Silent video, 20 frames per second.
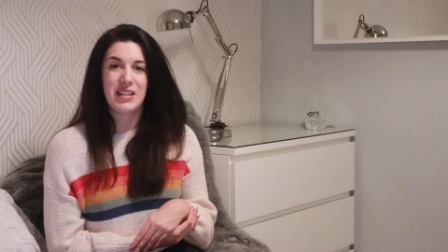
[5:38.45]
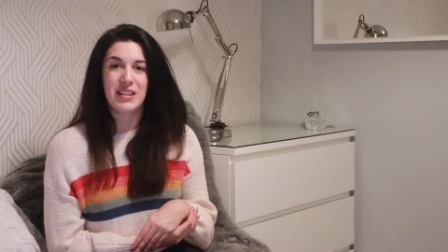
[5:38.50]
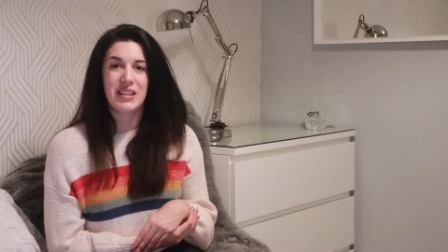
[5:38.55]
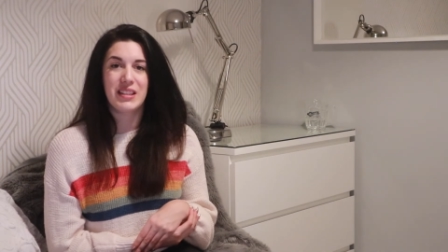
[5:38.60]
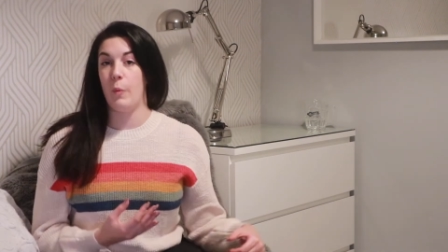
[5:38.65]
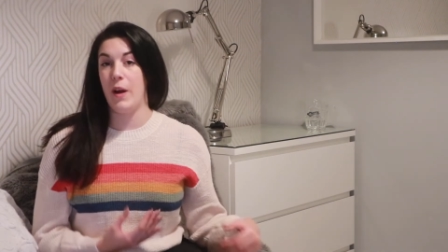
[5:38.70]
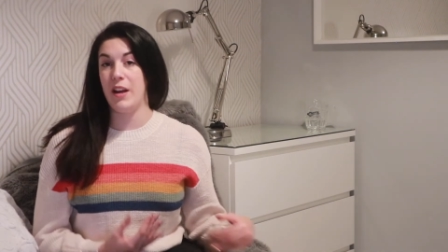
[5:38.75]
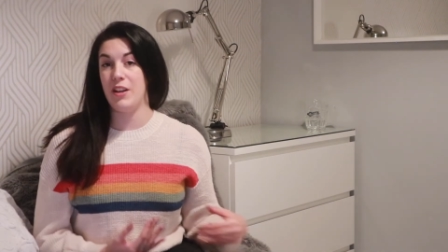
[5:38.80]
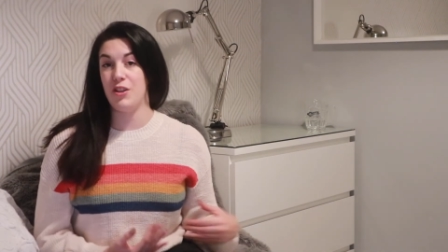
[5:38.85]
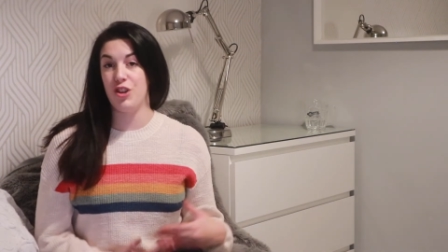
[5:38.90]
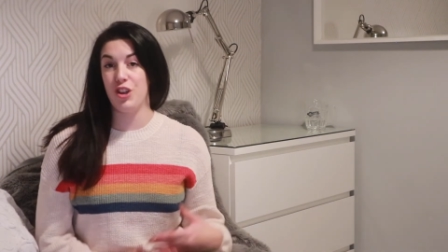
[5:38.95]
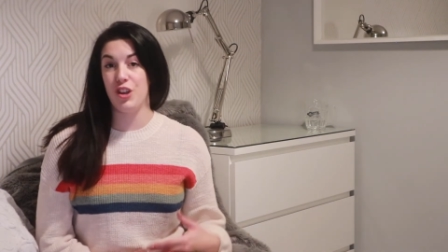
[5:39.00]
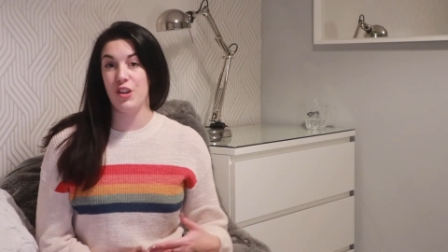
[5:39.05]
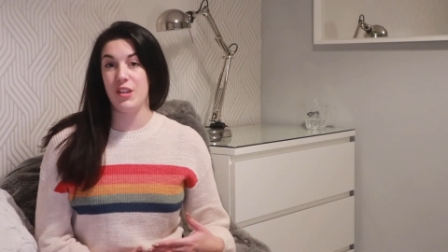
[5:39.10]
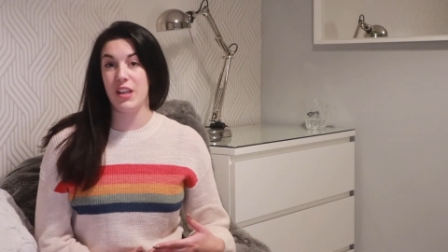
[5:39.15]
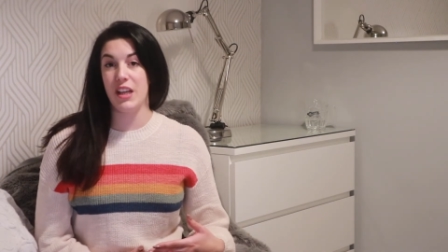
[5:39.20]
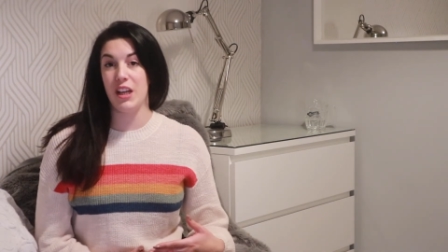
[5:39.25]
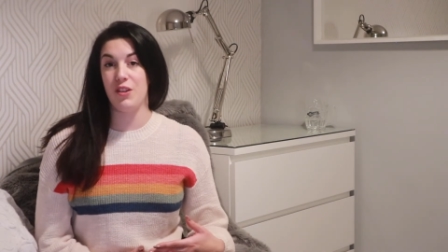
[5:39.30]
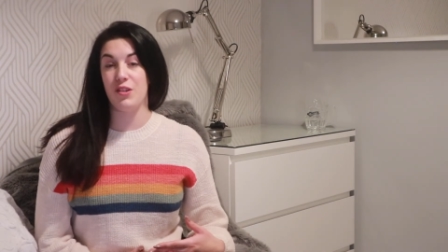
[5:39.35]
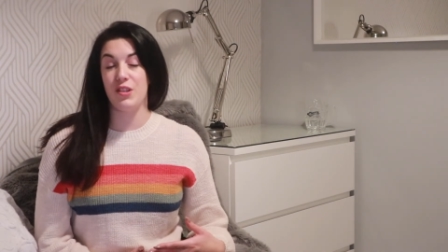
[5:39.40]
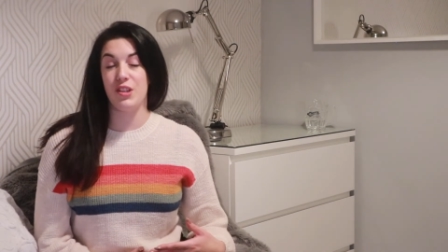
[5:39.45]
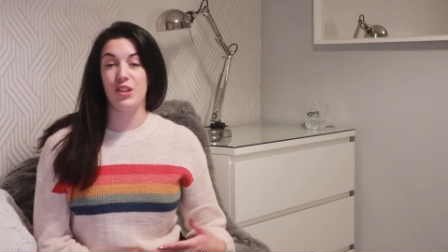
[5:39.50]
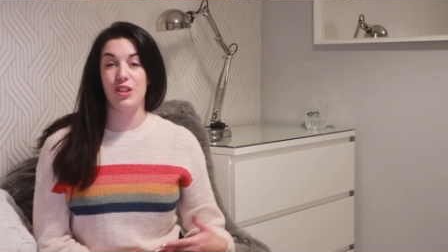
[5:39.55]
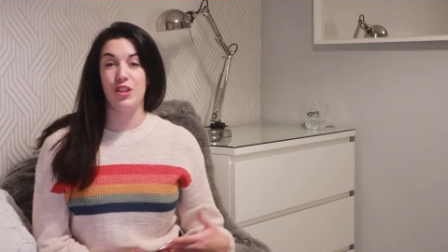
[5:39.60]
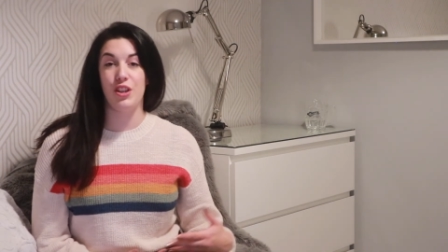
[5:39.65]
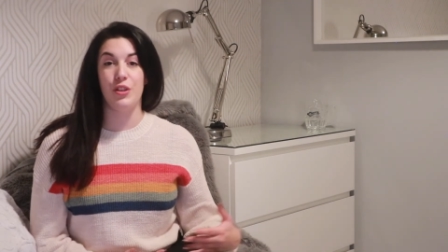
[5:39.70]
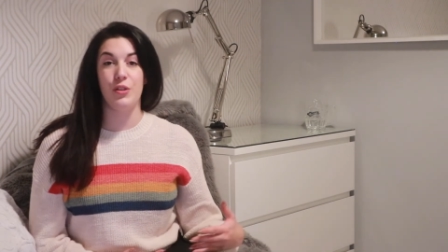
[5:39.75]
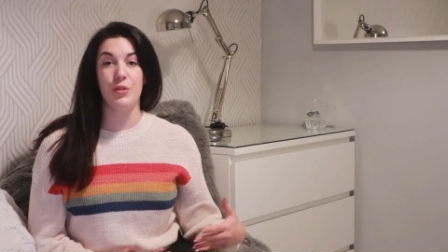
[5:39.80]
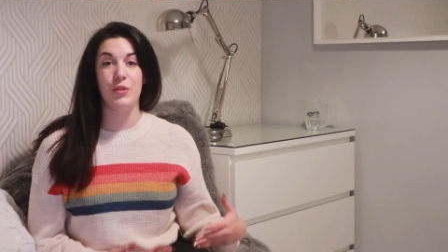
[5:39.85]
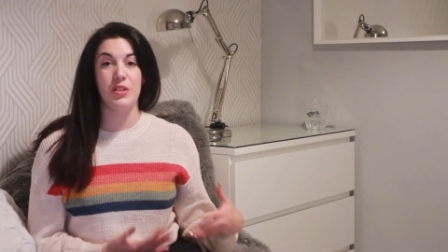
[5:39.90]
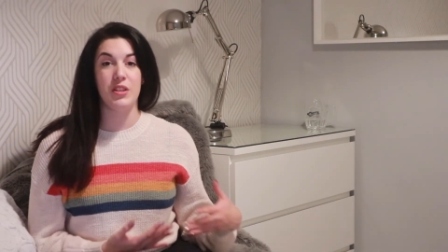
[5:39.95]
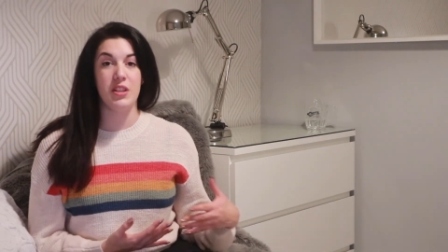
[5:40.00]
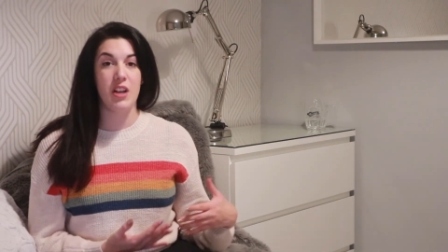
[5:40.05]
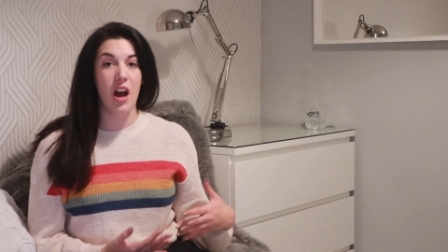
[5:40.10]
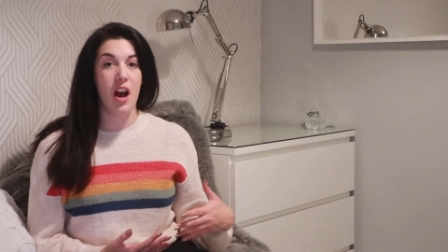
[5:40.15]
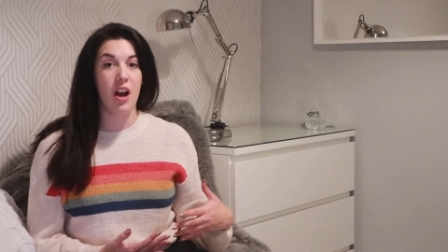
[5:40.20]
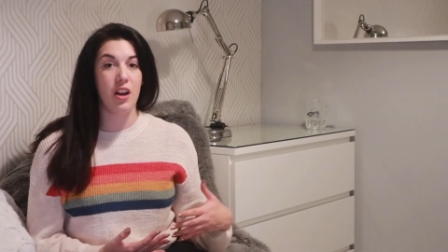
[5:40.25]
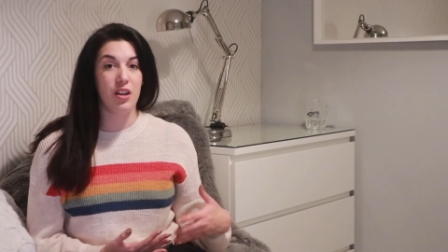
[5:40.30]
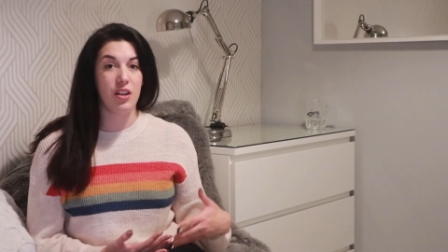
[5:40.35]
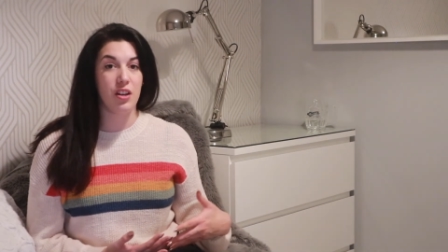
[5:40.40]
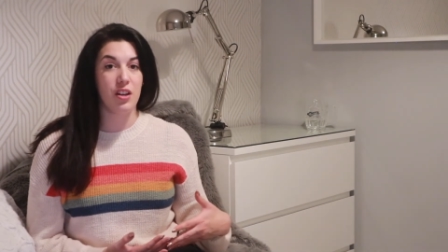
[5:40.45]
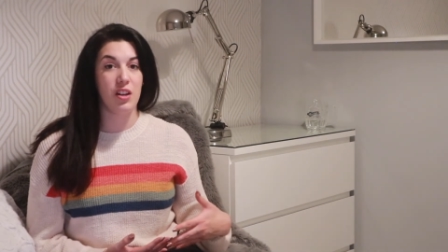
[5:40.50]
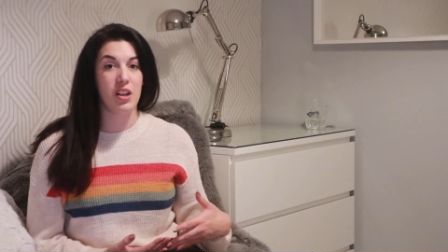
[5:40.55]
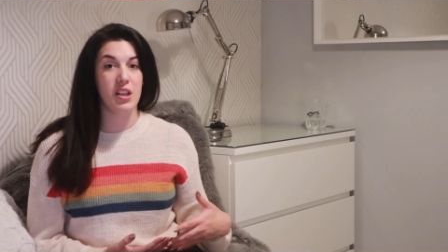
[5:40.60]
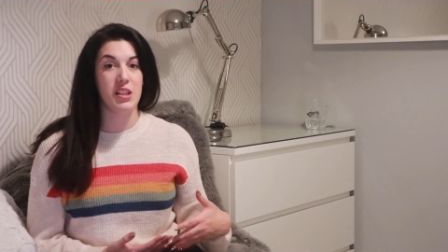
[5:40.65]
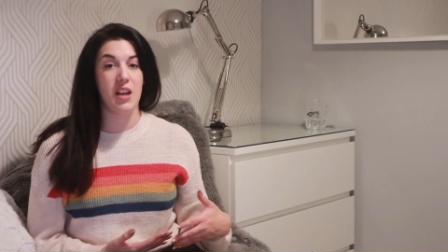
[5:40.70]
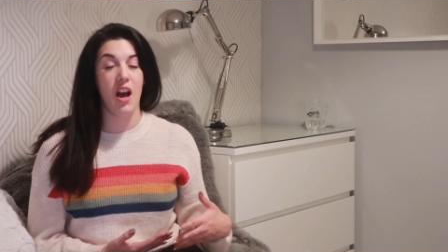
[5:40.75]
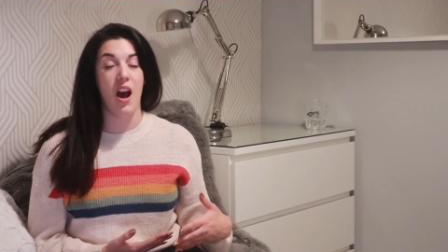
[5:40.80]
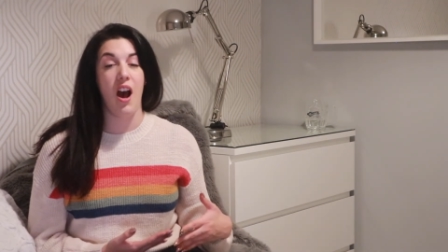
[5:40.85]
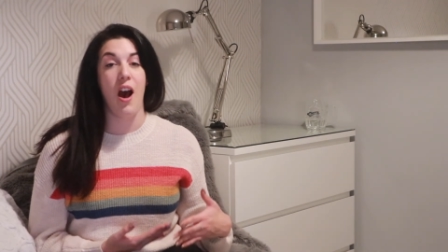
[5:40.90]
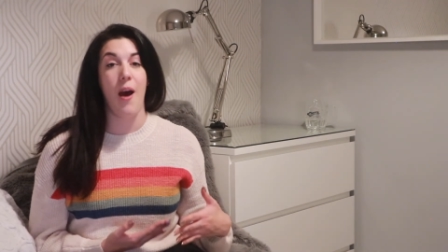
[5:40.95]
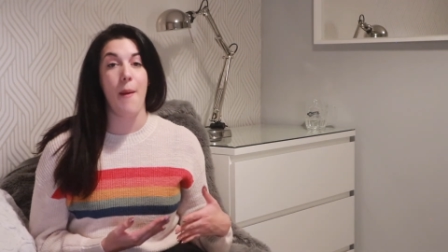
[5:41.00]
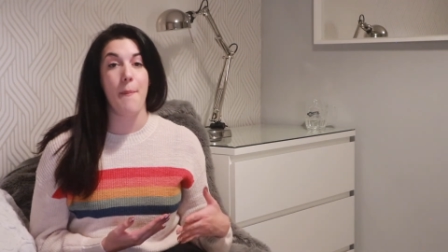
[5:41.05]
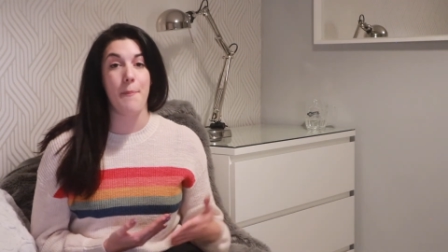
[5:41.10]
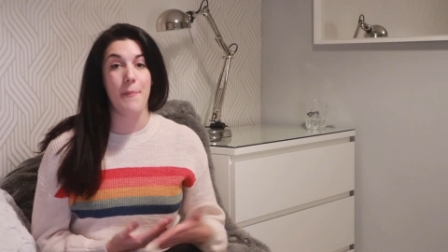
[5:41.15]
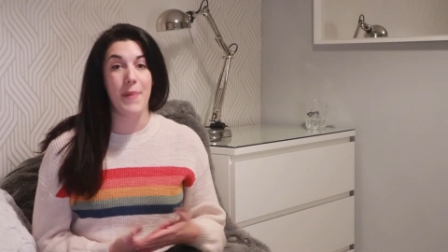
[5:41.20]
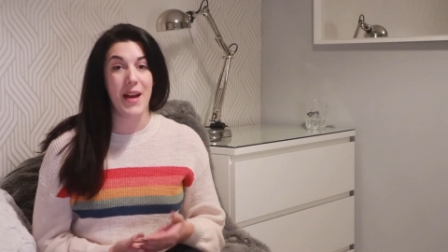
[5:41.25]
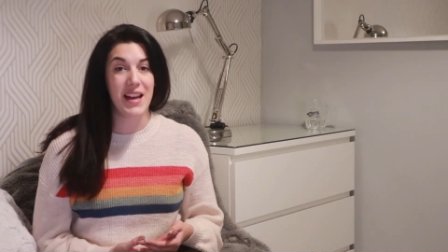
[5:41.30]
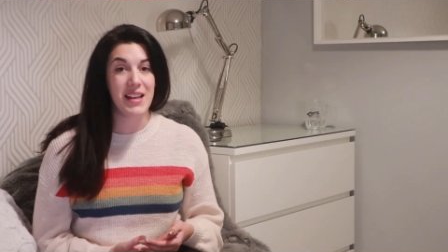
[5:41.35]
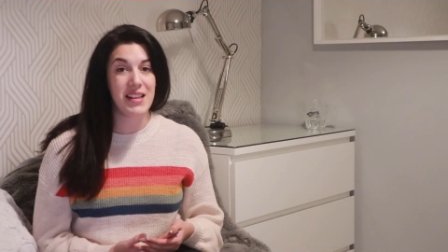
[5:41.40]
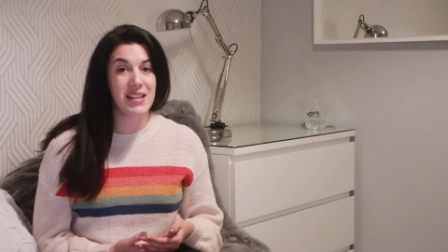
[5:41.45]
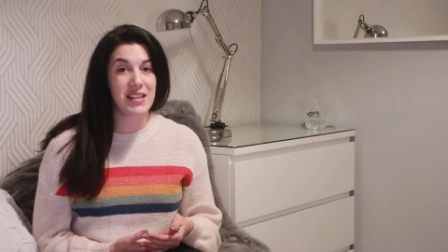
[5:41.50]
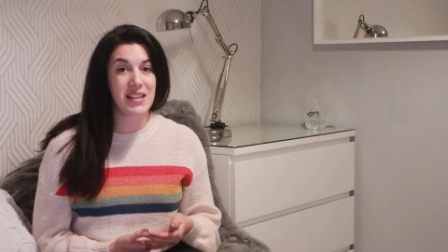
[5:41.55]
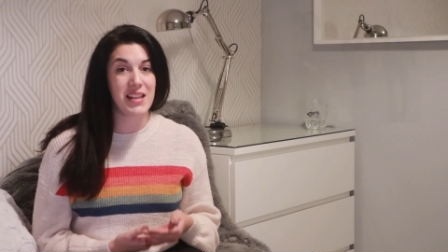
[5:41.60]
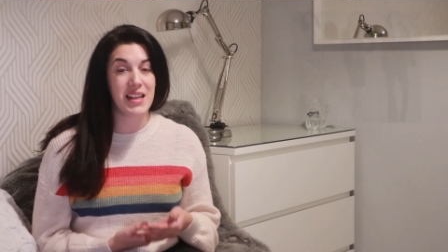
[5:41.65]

When choosing your suit, dark colours are best.